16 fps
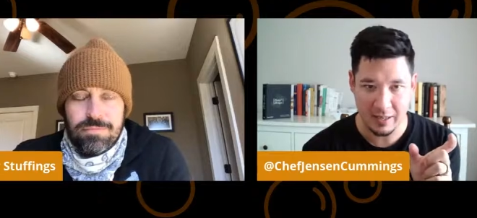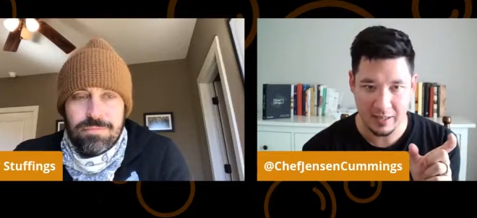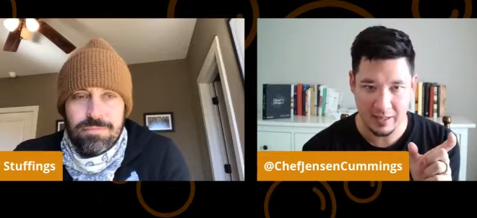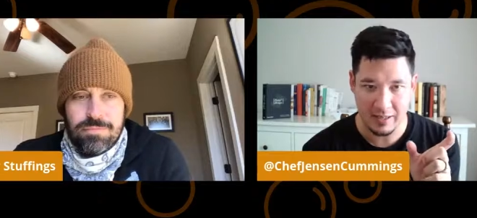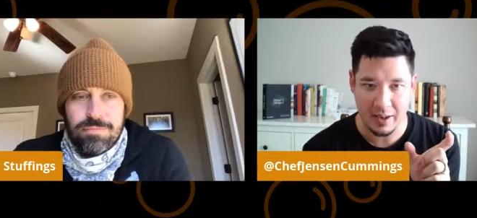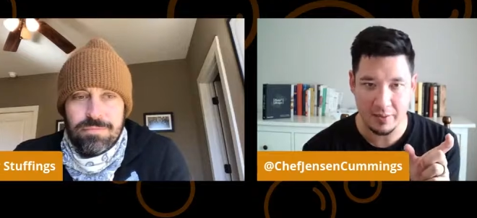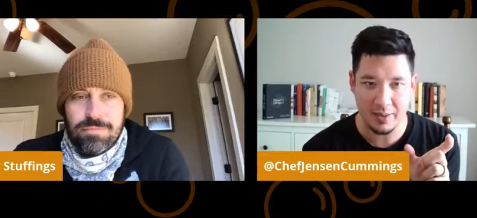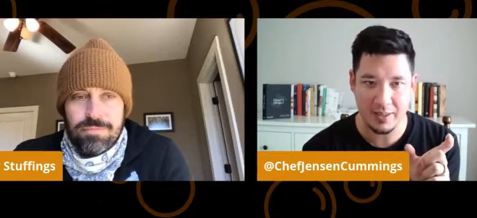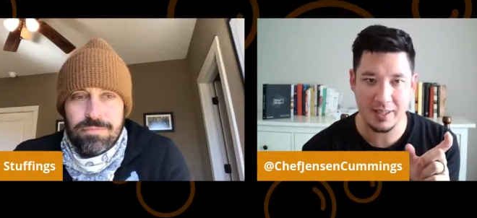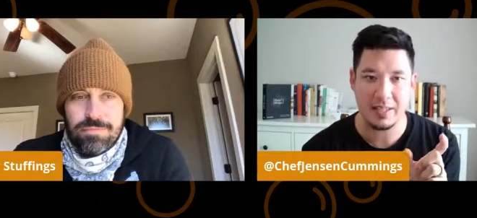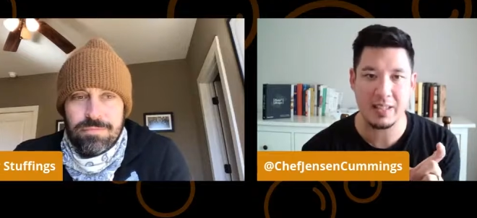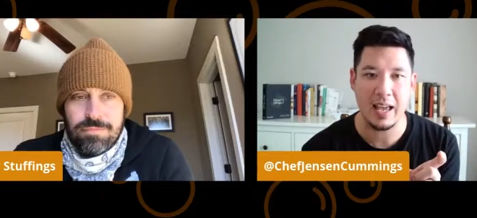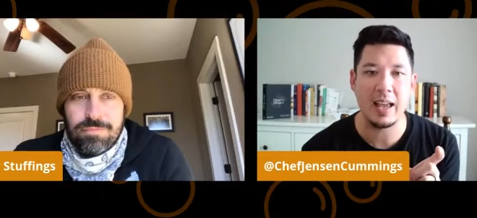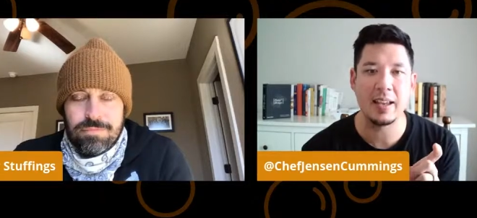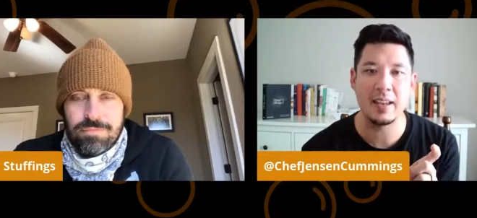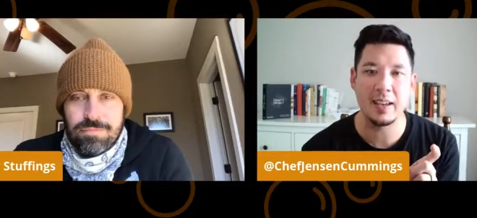Speaker 1: seven to
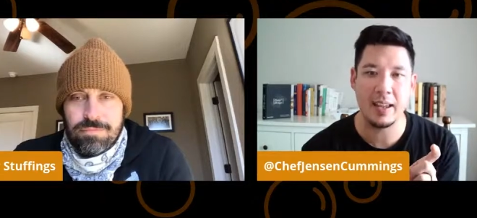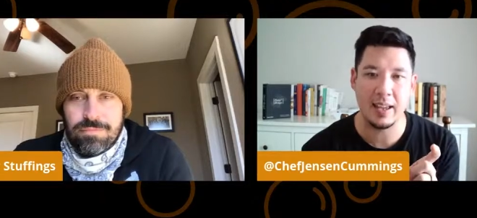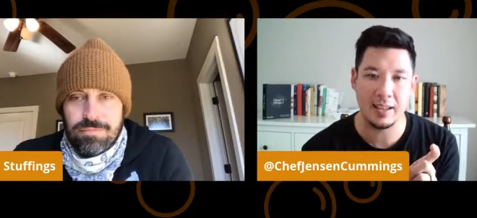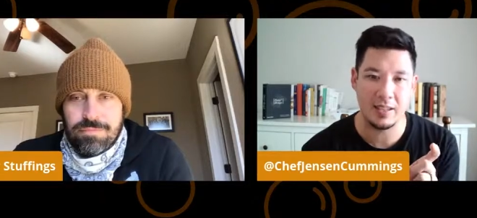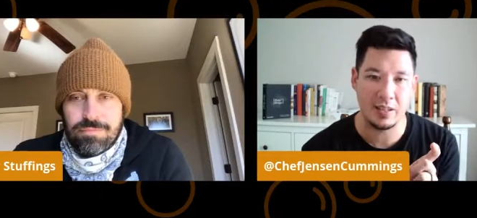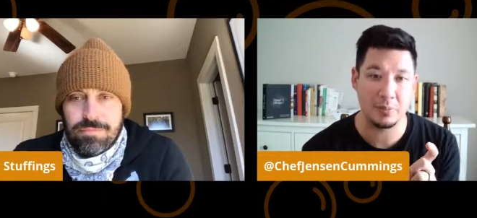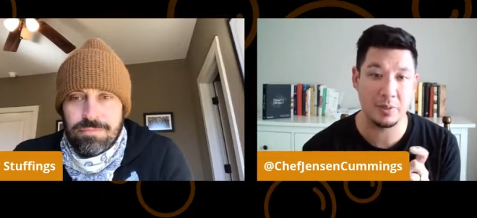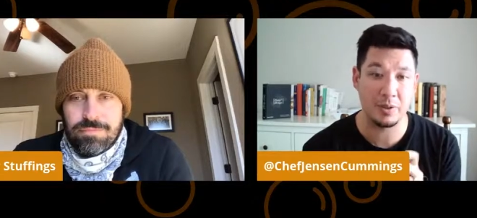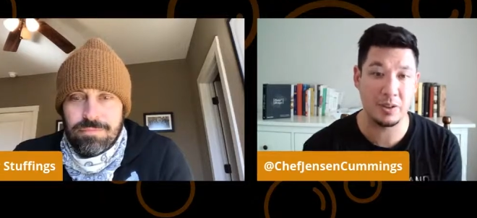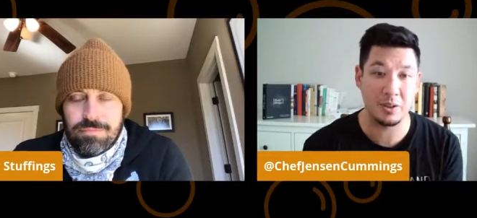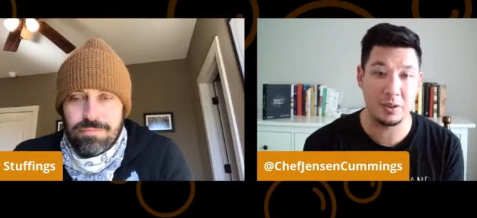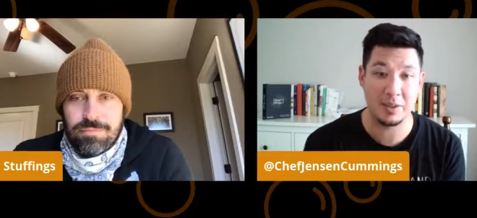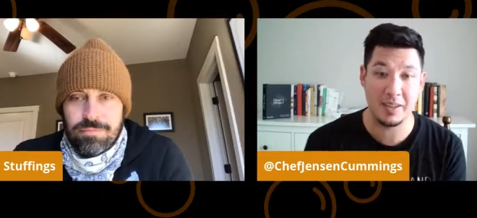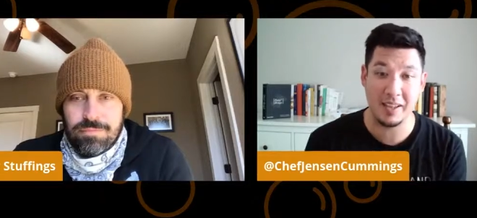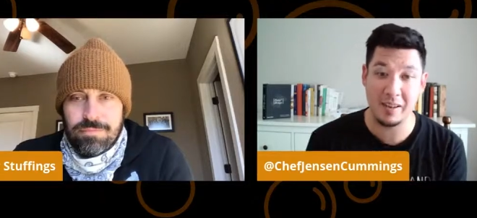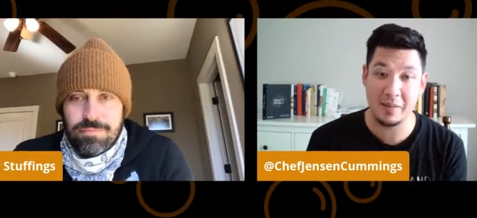10 days to
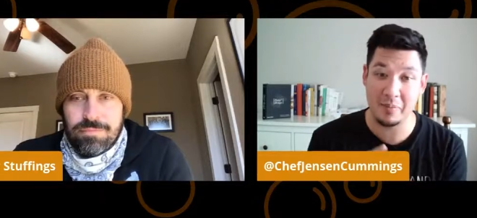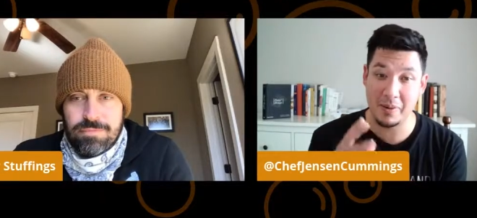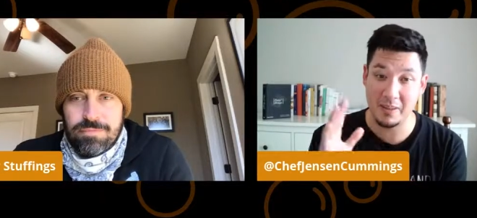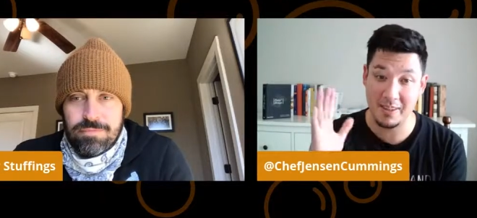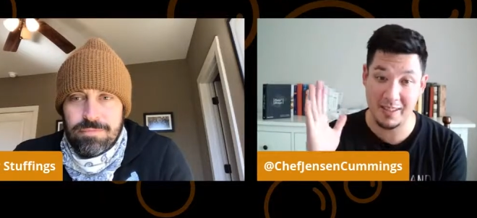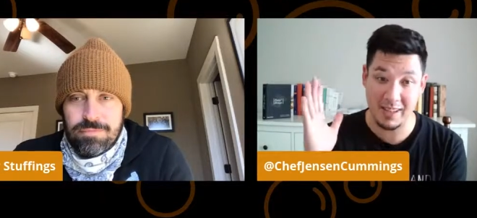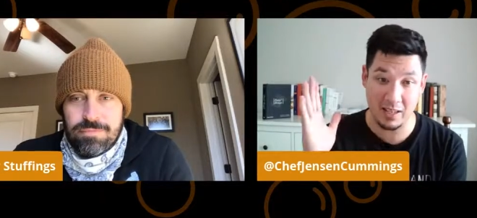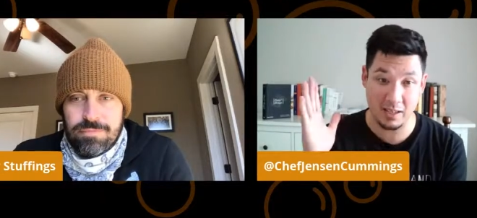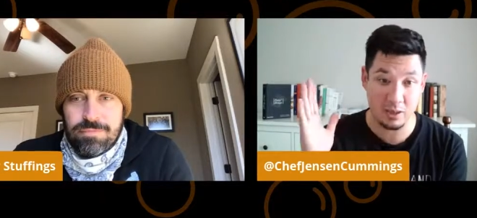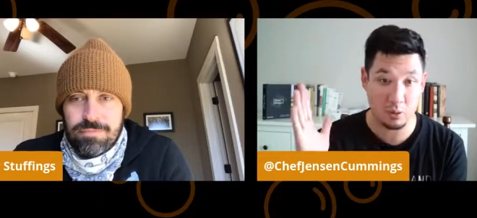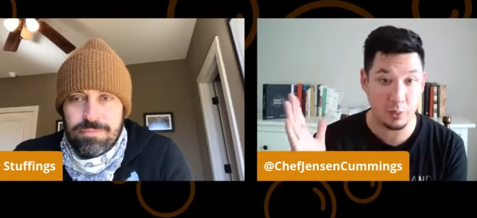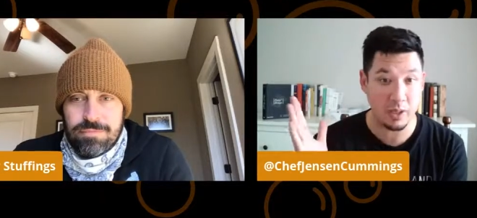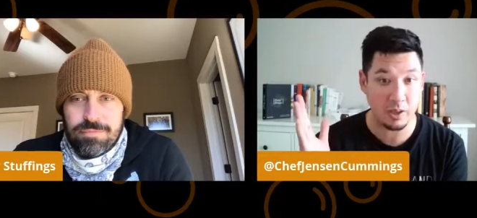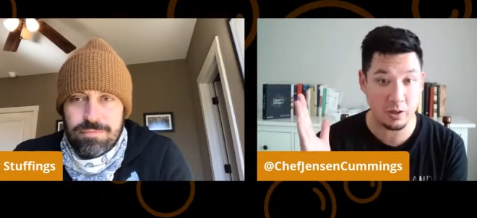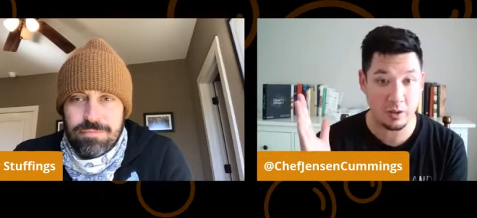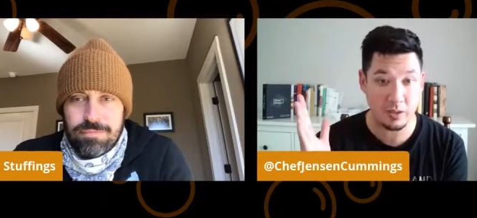produce and a beer that takes
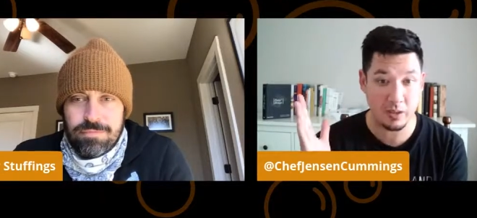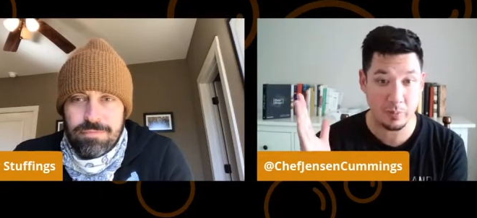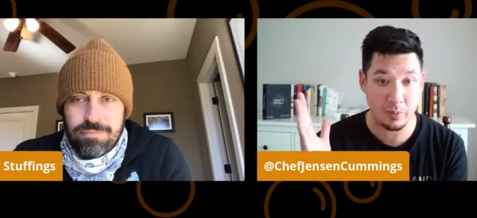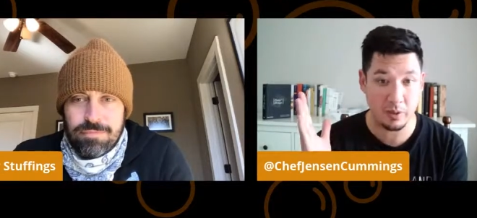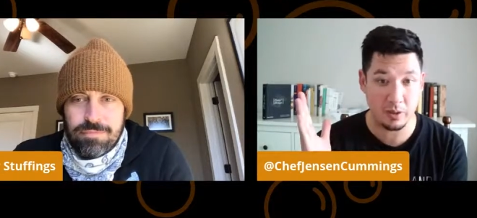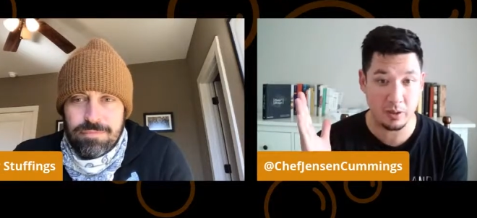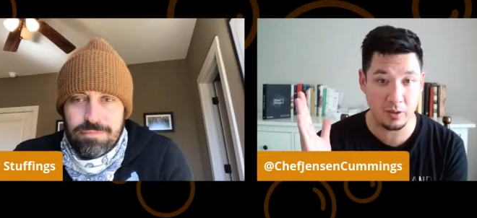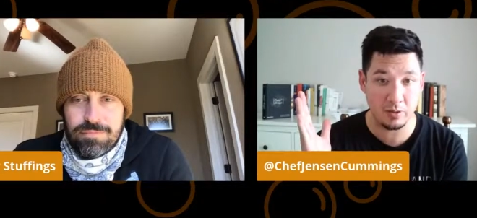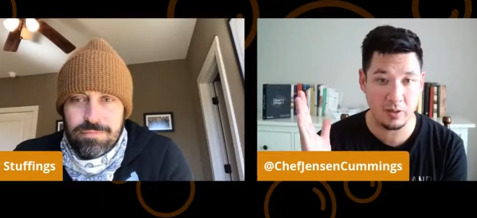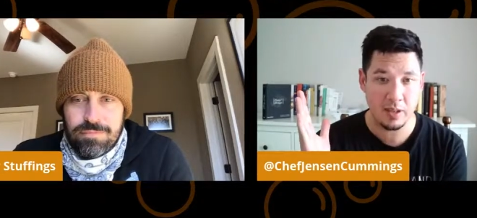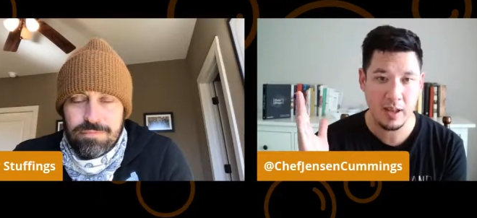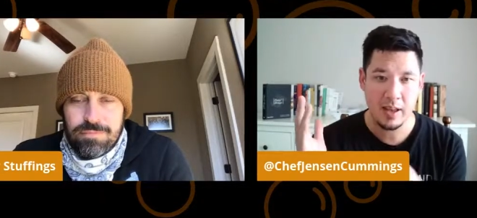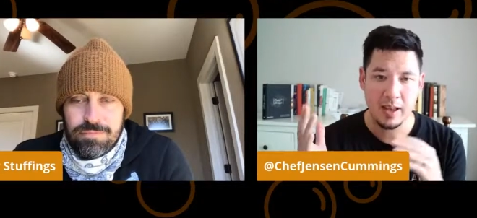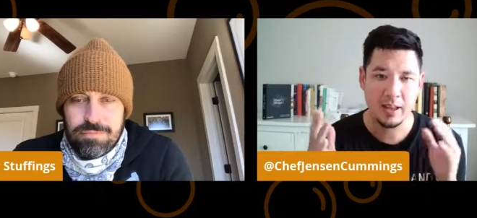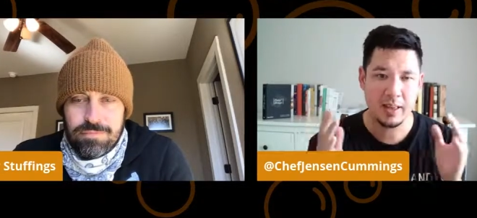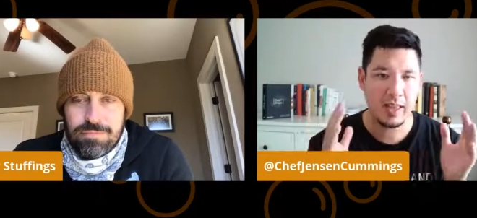three years to produce
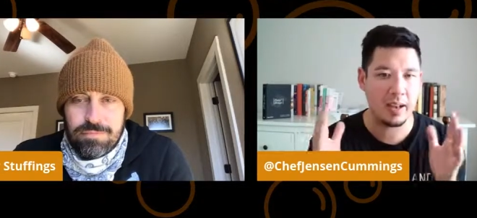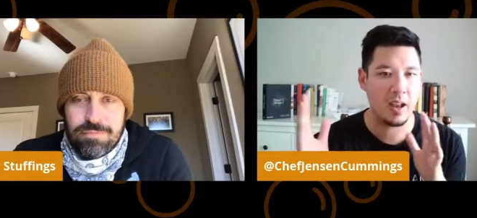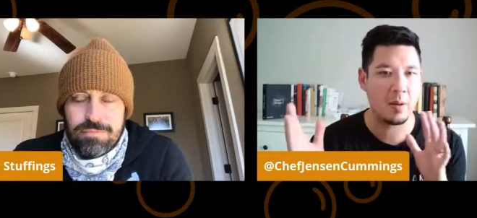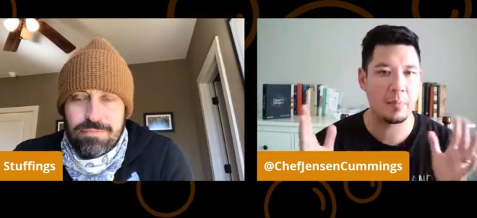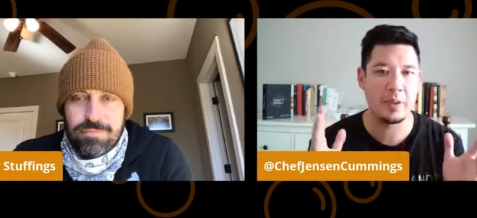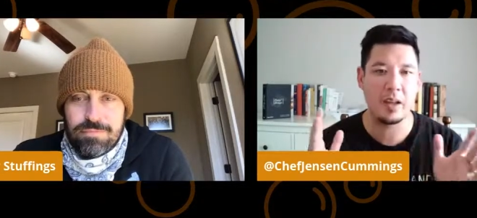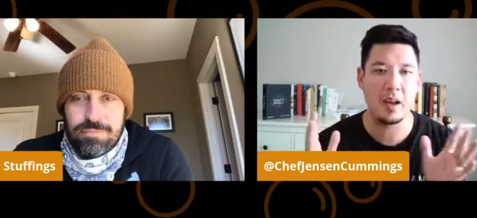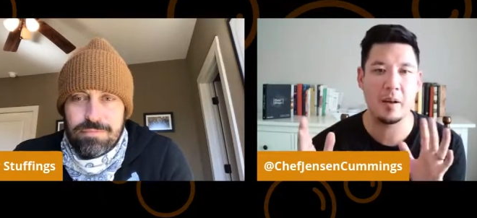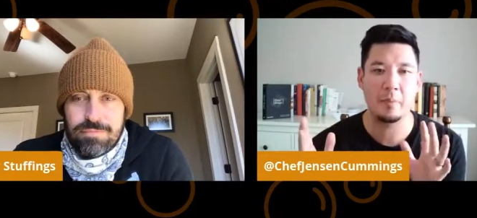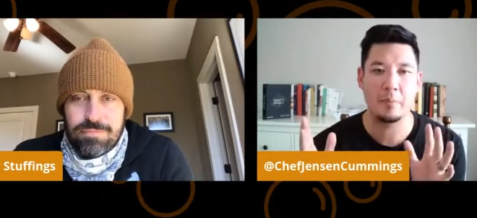cannot be